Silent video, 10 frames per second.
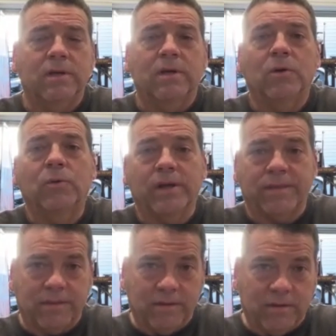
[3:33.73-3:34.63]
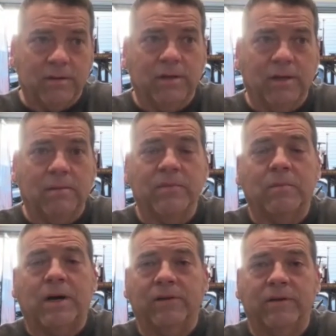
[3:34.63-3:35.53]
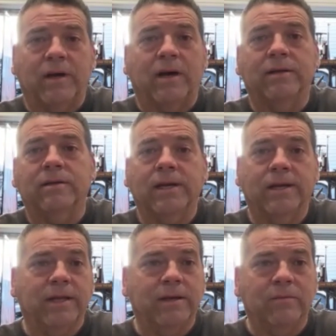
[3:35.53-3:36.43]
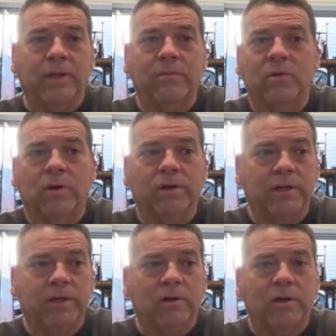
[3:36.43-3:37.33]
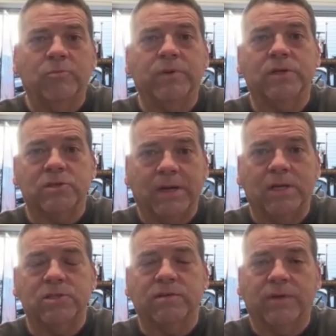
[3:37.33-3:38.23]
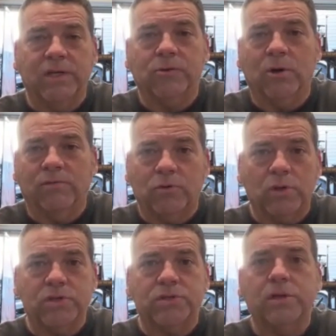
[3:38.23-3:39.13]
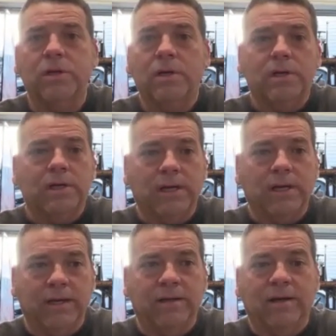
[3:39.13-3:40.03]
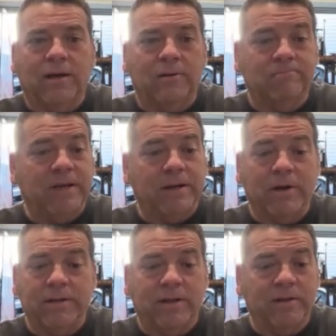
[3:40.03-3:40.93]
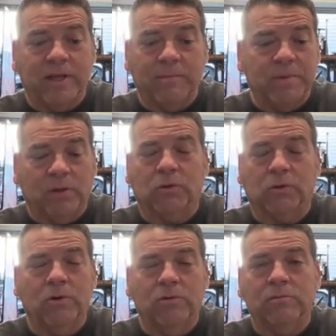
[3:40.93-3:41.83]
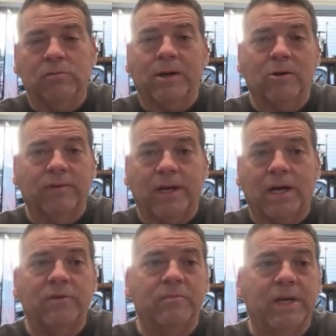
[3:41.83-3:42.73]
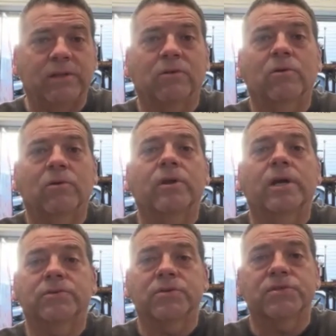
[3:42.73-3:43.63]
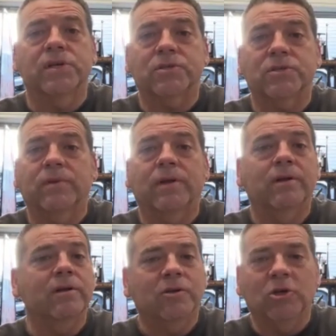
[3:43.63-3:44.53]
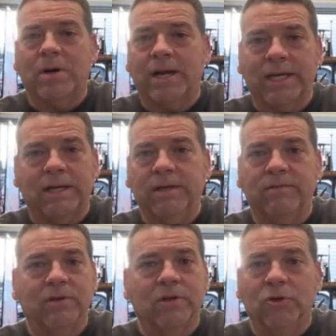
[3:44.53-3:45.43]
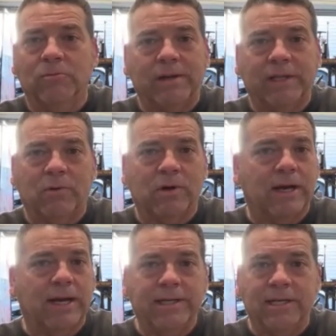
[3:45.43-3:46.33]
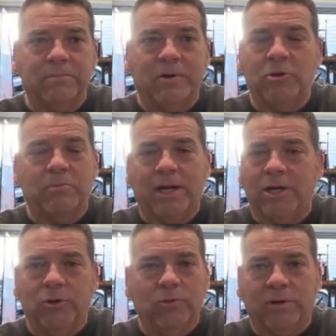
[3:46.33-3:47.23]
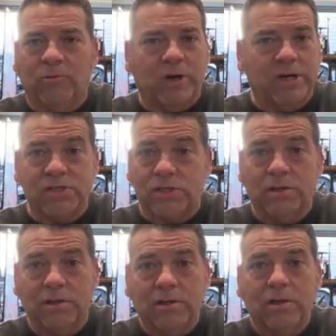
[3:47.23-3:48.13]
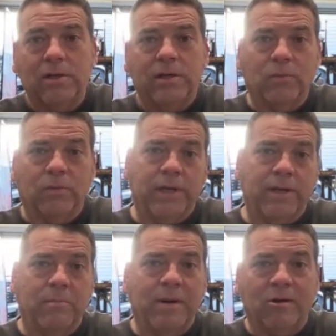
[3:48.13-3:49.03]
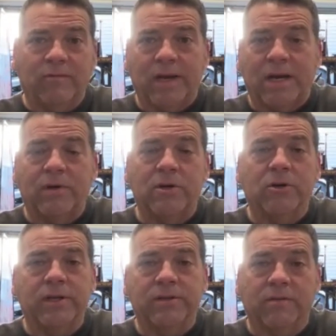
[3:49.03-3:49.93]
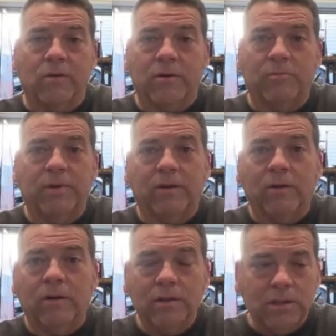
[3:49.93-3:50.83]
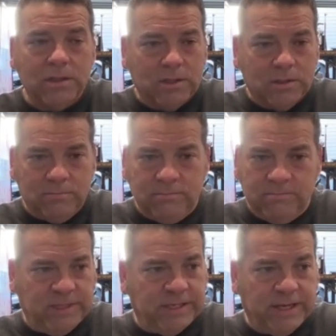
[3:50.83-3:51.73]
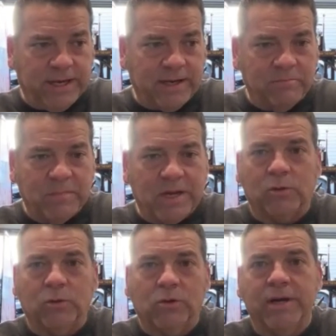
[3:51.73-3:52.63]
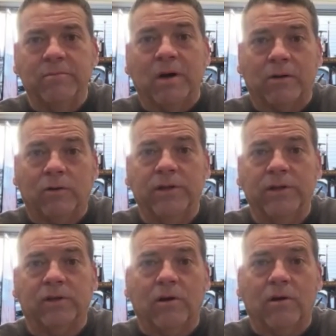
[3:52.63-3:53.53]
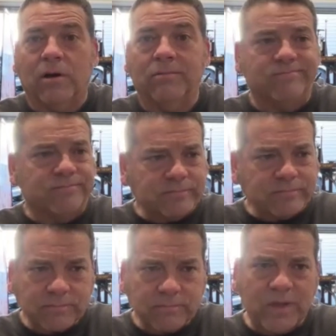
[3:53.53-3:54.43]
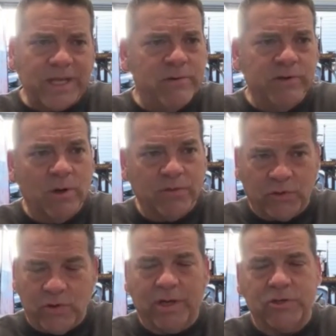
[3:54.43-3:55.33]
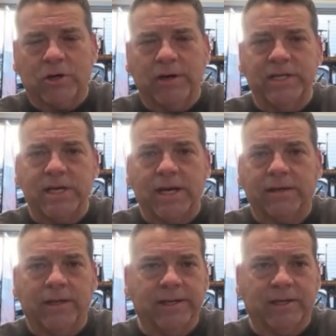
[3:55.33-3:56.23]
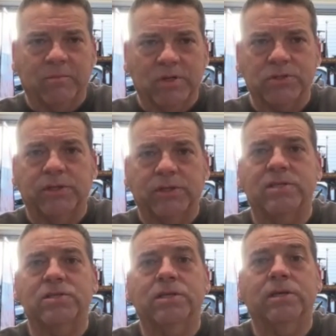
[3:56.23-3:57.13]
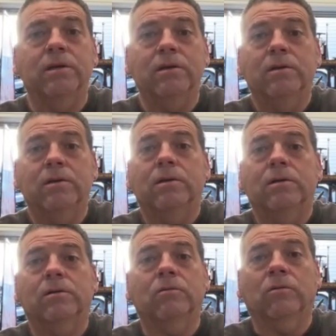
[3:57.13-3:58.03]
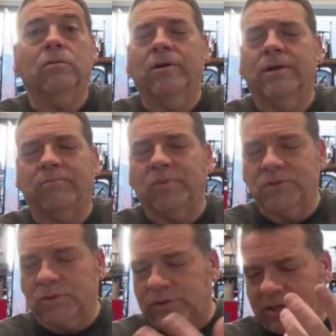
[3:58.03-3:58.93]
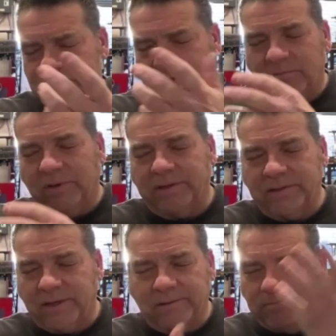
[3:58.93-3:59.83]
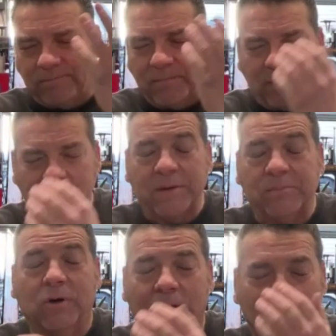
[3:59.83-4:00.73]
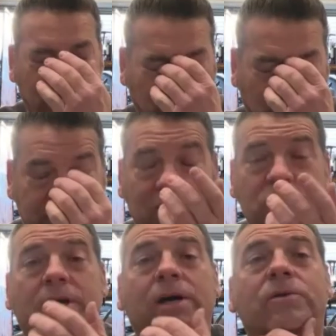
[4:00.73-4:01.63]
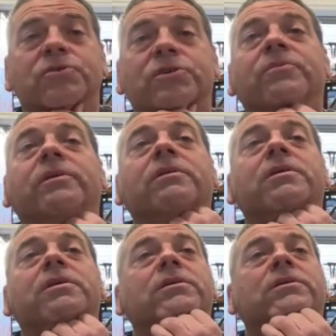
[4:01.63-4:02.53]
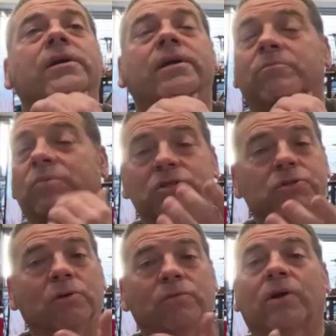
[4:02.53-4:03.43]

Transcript: with the Milodon, and they would run, copious amounts of nitro, of course. And they built their own barrel valve and made their own nitrous system that nobody ever even knew about. They weren't hiding it, but nobody knew what it was. They had a barrel valve underneath the throttle pedal, and they had a medical grade bottle in the car. It would go through NHRA tech, like at Bristol, Tennessee, or not Bristol, Tennessee, but Maple Grove or Englishtown or something, and Bristol for